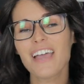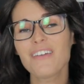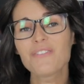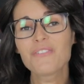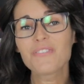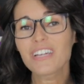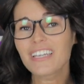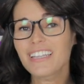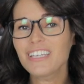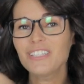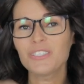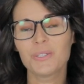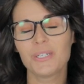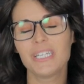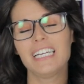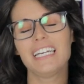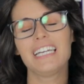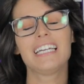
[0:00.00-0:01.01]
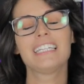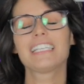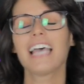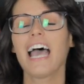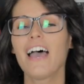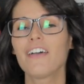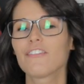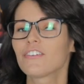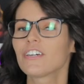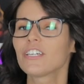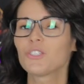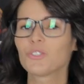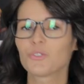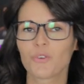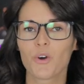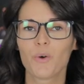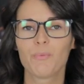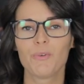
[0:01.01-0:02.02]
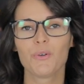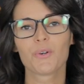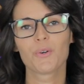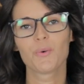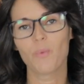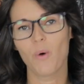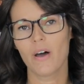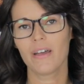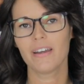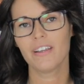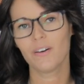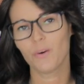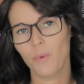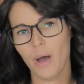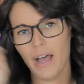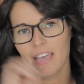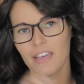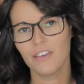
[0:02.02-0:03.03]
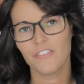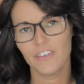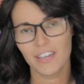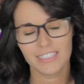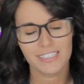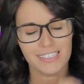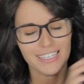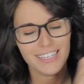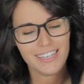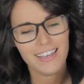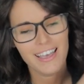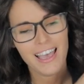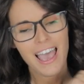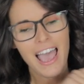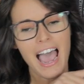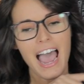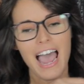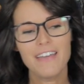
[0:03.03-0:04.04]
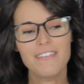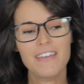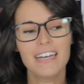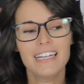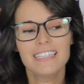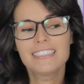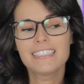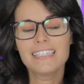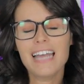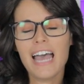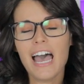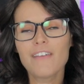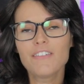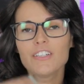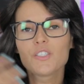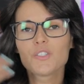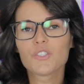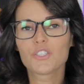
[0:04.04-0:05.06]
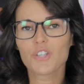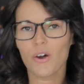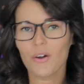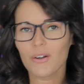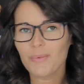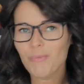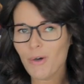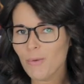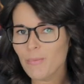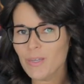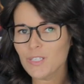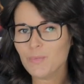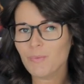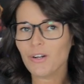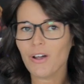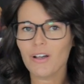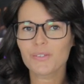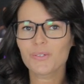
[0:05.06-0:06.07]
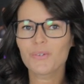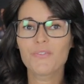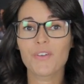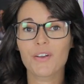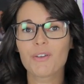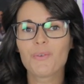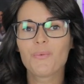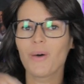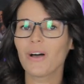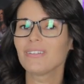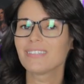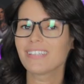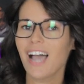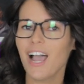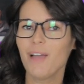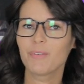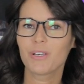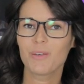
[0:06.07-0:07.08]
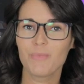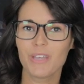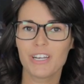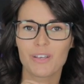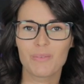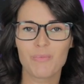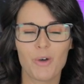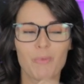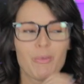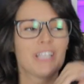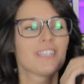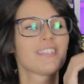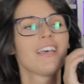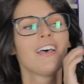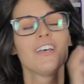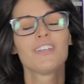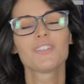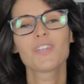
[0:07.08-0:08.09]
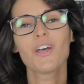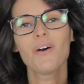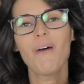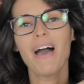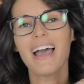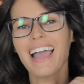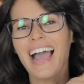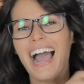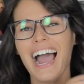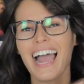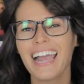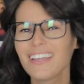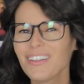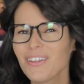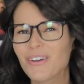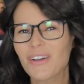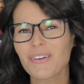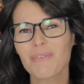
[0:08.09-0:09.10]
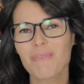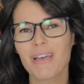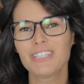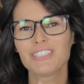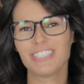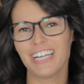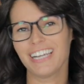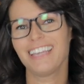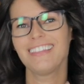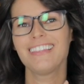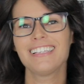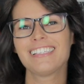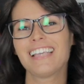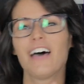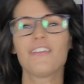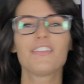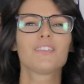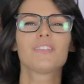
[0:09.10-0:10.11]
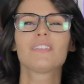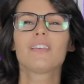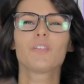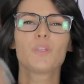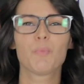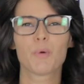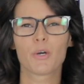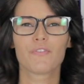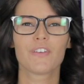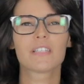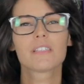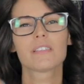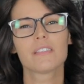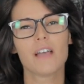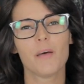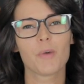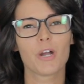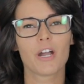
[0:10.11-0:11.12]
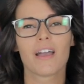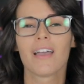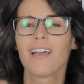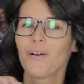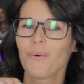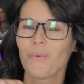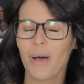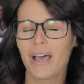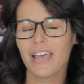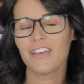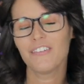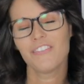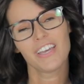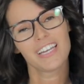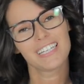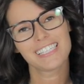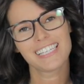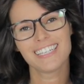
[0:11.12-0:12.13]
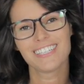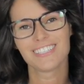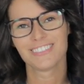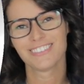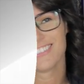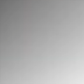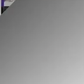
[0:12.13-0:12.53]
I really enjoyed it. It has every trope you could want in a YA fantasy, and then it did have its dark moments, but also very well-timed comedic moments. So I highly recommend checking this out. This is like the perfect summer YA fantasy.